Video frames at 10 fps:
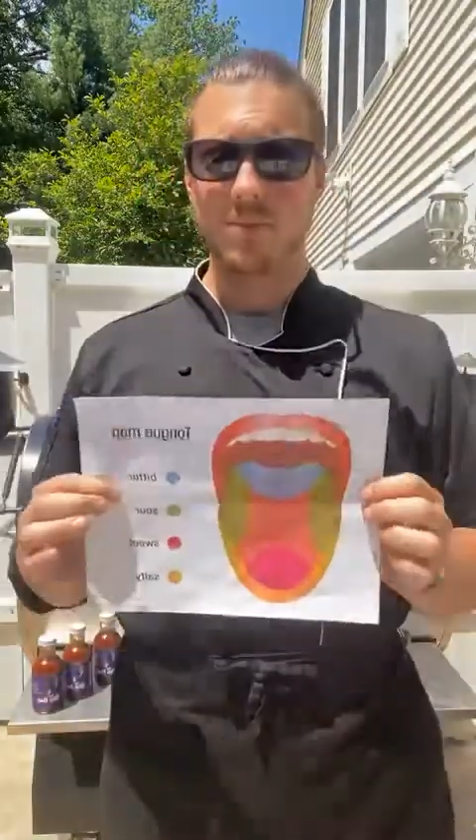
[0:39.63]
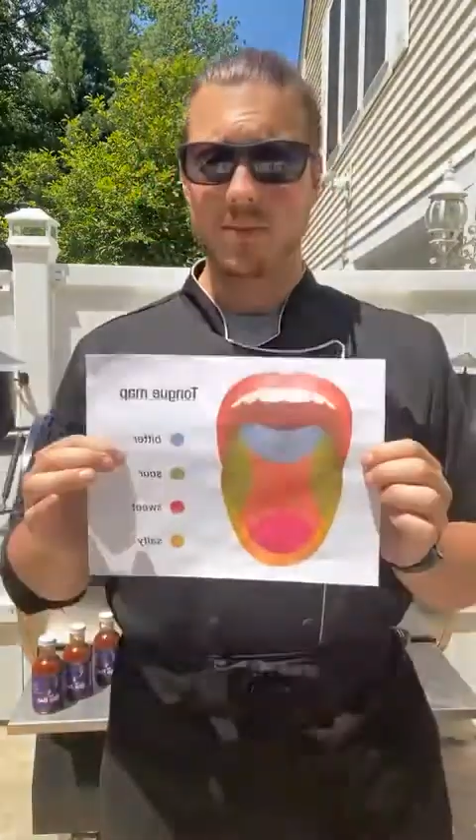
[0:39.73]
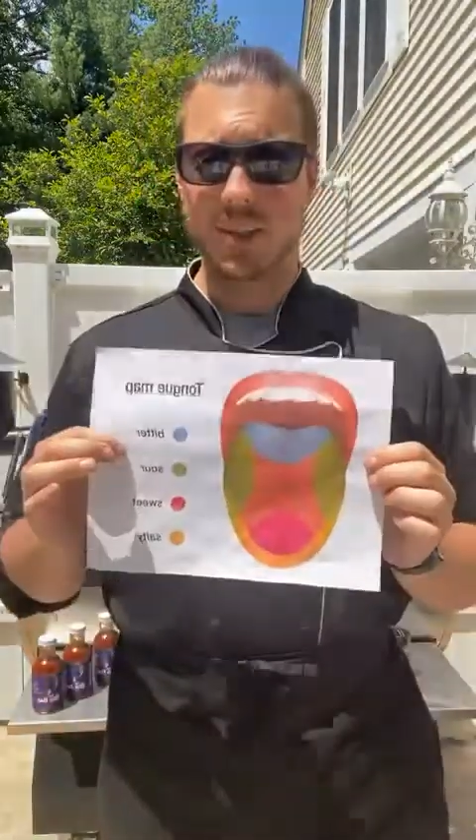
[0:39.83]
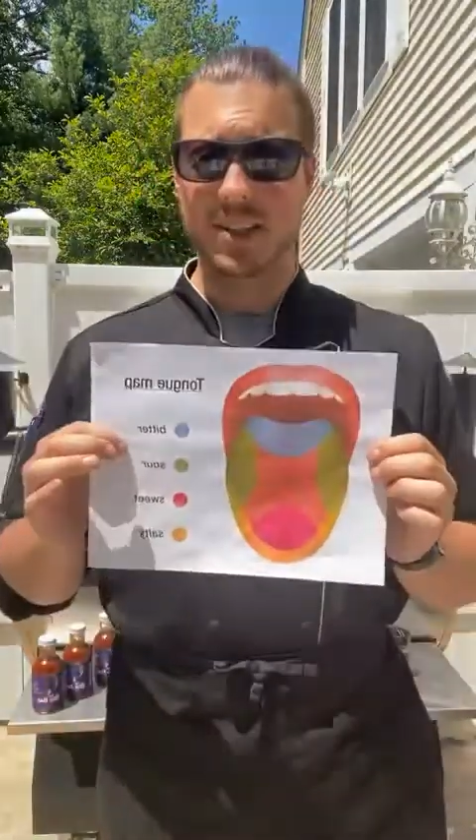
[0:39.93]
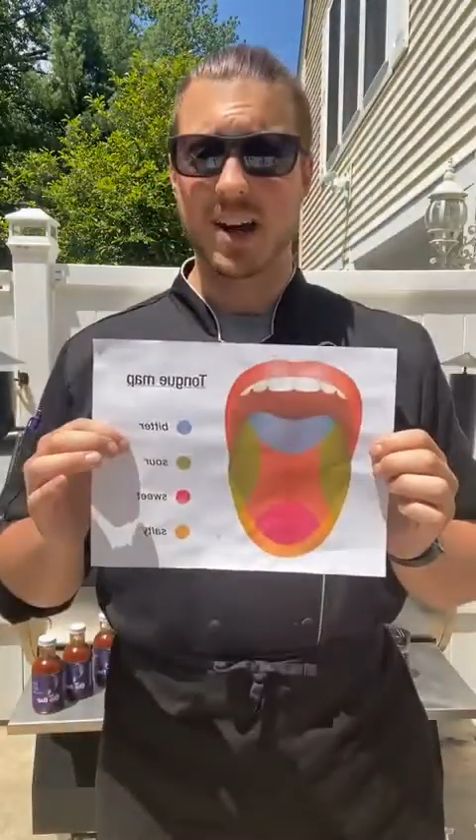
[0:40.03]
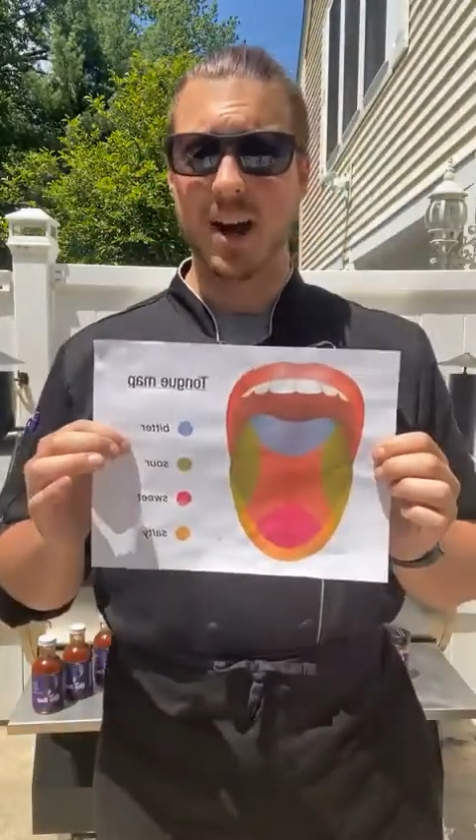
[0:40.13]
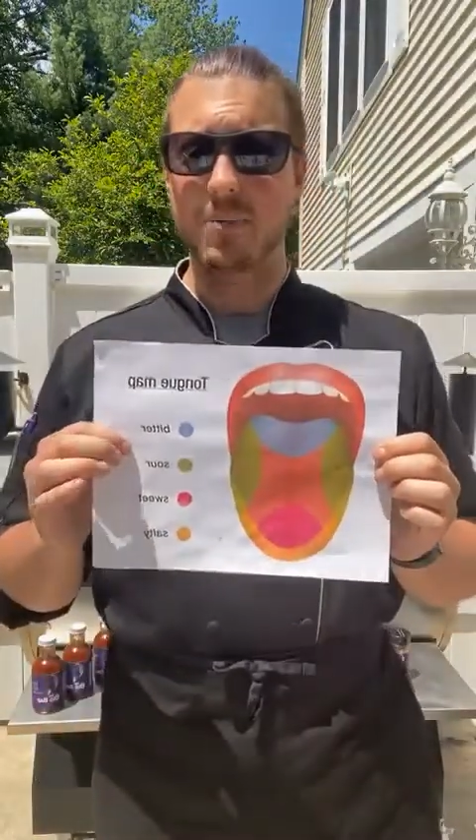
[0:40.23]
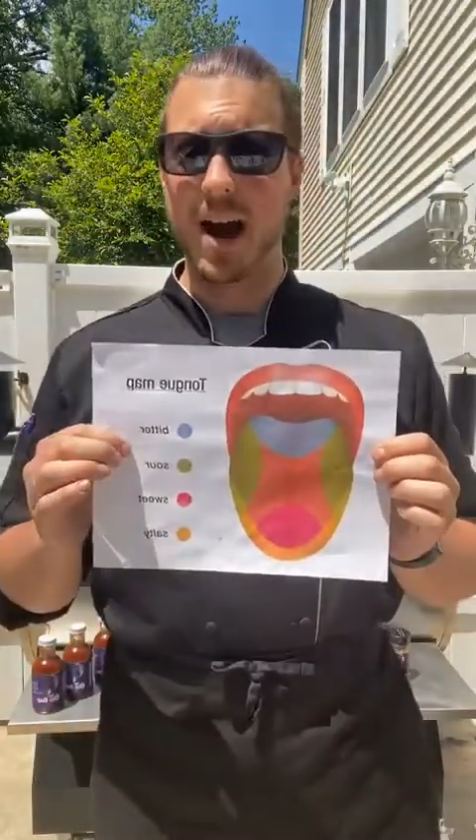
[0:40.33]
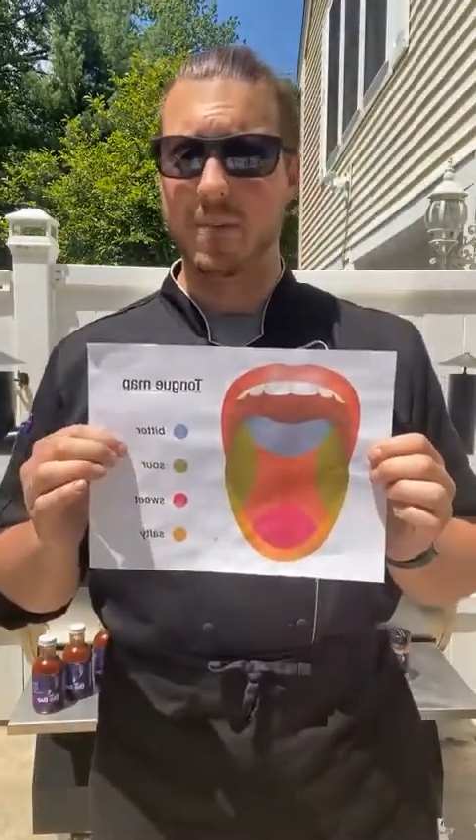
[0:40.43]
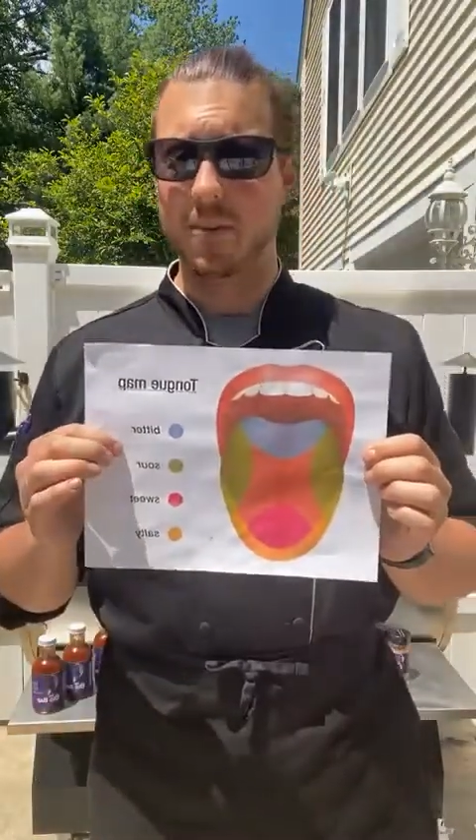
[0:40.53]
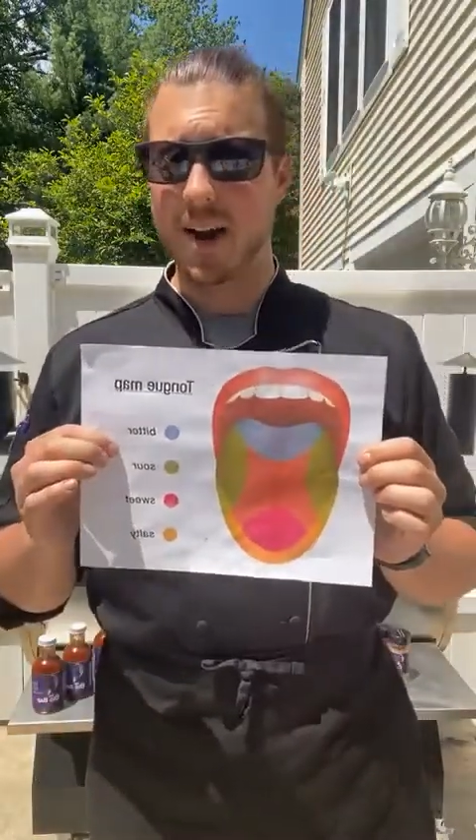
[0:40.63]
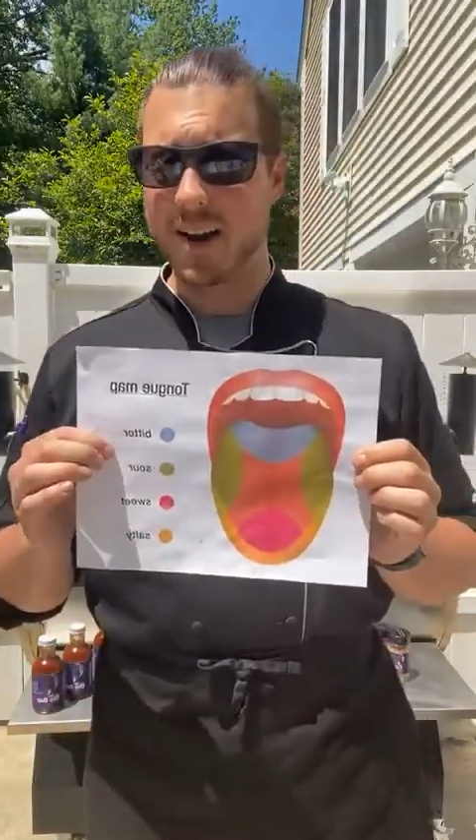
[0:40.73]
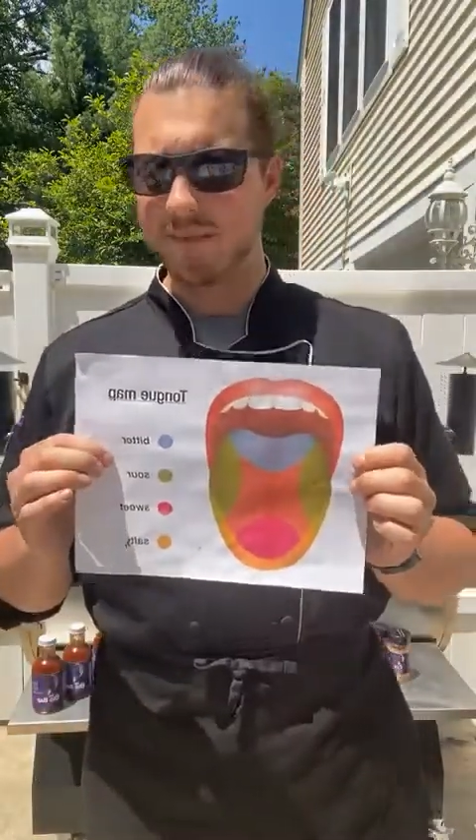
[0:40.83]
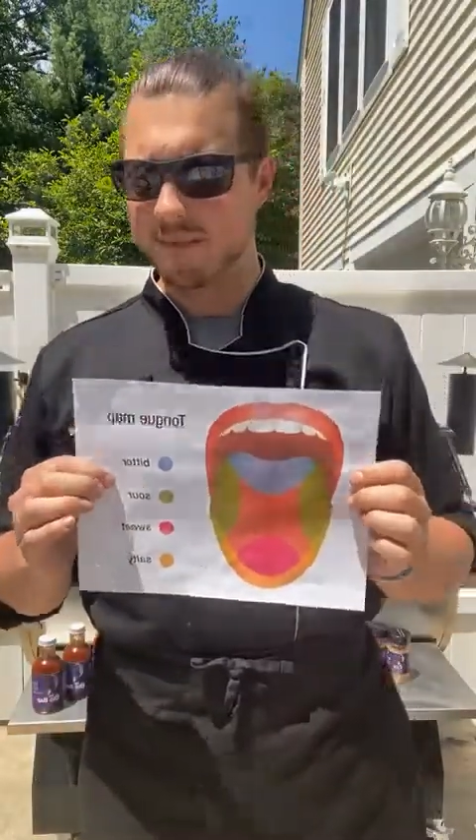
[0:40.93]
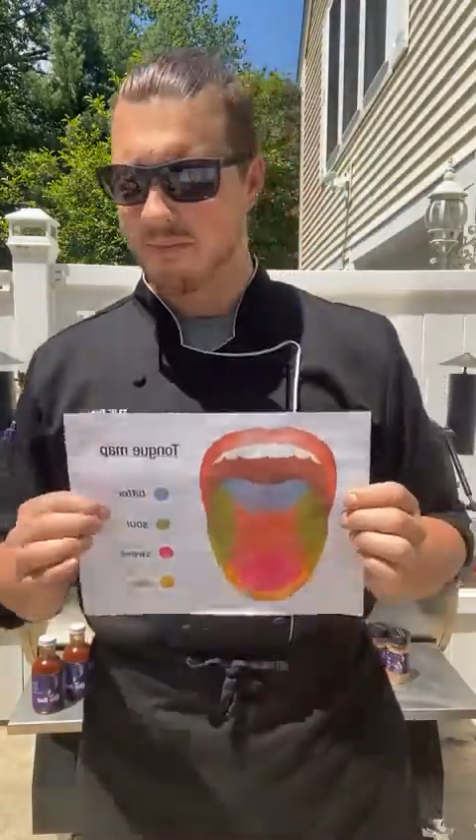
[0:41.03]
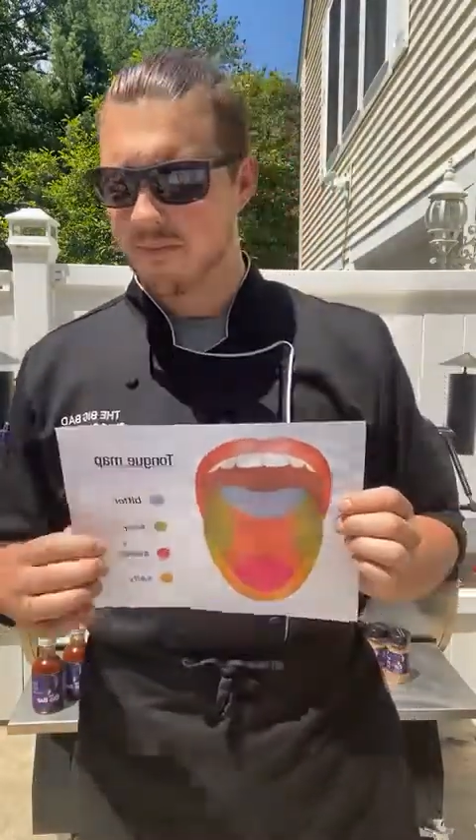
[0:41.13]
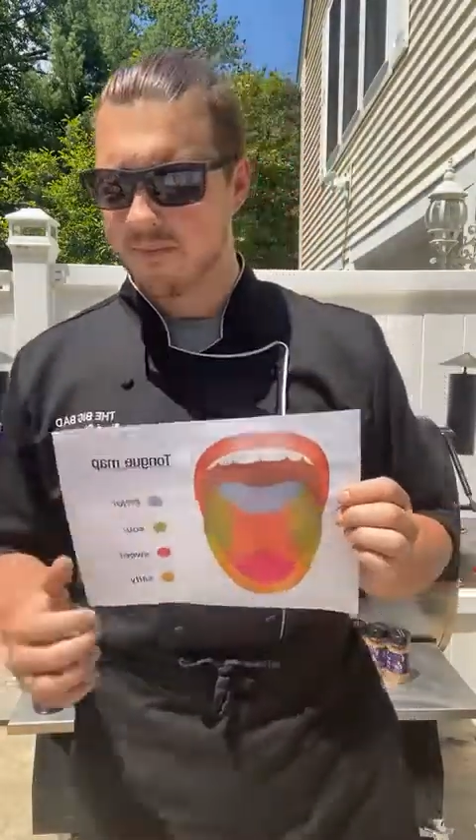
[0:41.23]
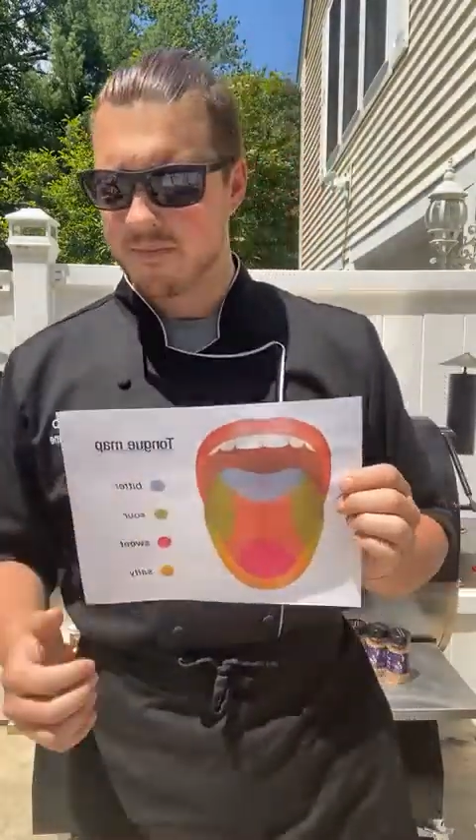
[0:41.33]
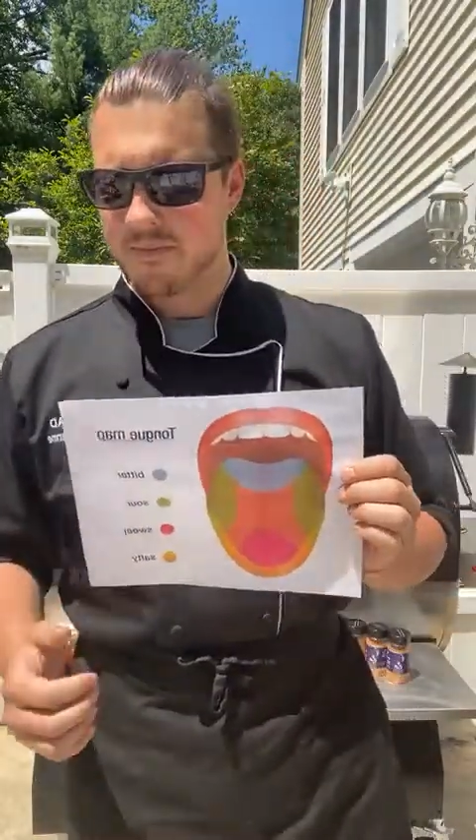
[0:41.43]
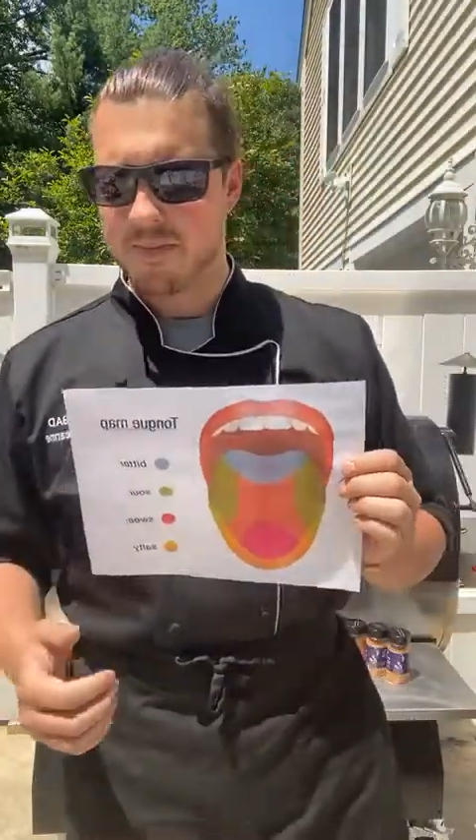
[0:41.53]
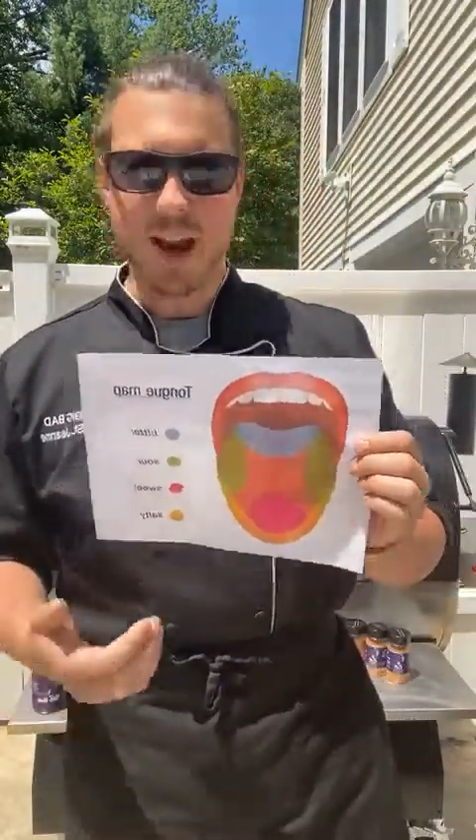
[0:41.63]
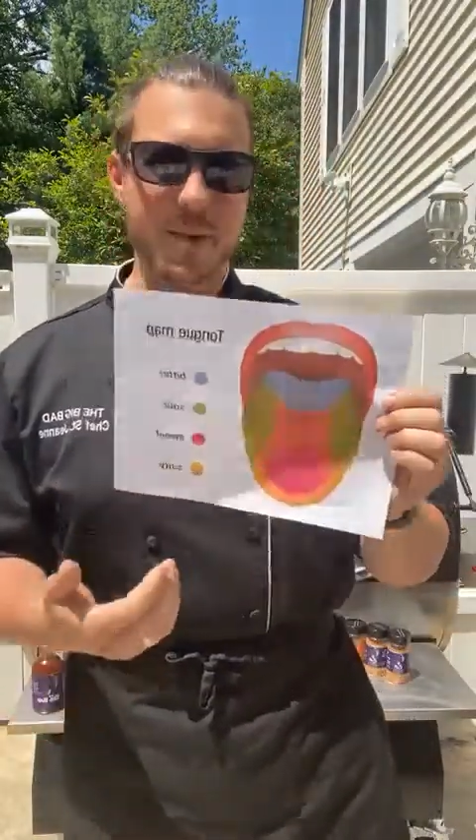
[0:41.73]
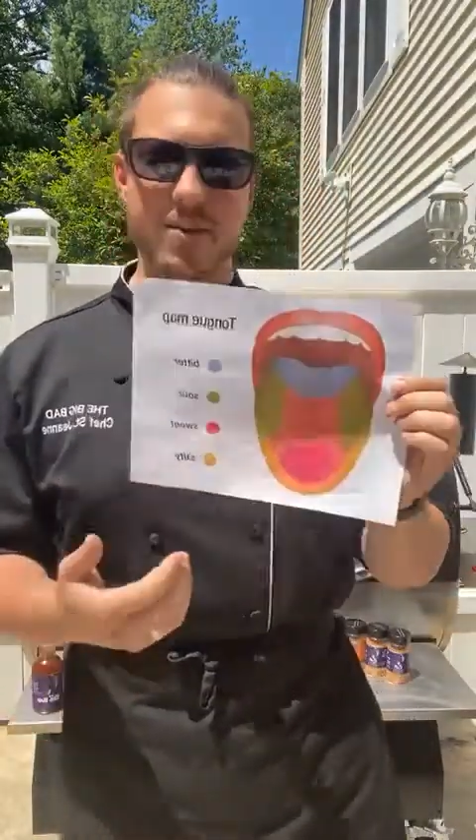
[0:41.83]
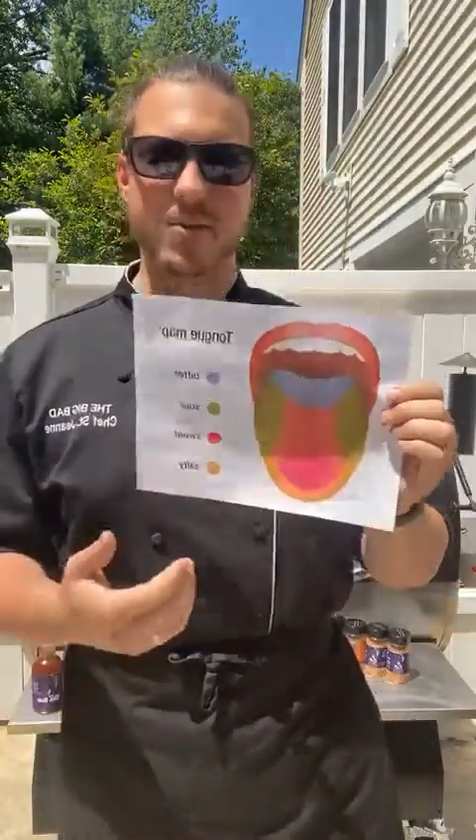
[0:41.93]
this tongue map, right? I mean,